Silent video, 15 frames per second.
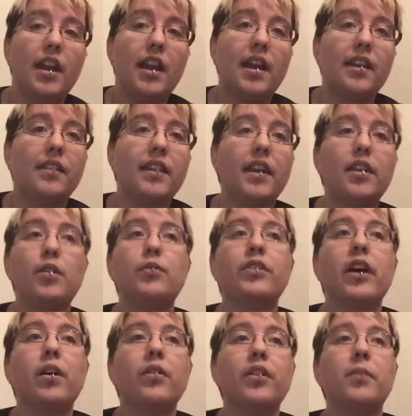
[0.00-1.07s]
and that you
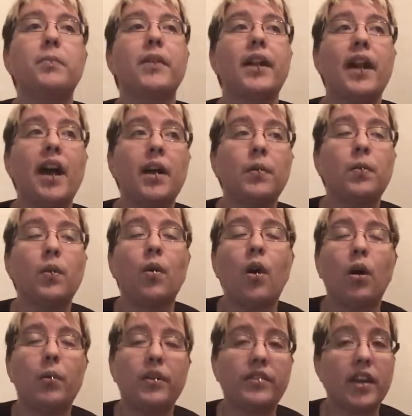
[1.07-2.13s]
tell them that I will
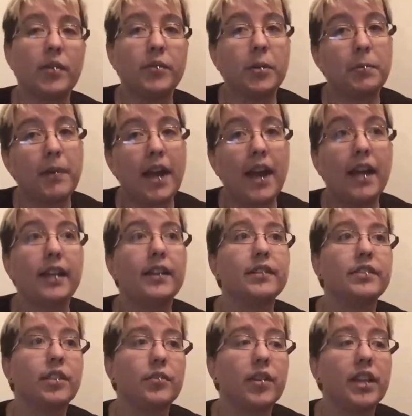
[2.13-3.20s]
always have your back and
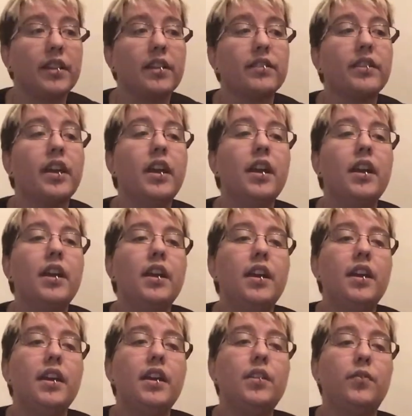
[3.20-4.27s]
stuff like this,
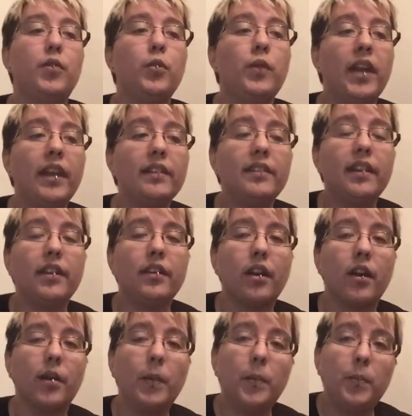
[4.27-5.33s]
if you can't stand
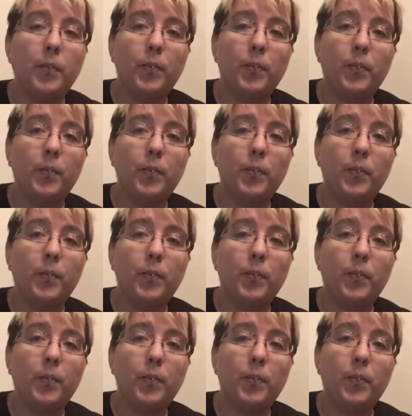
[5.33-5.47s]
up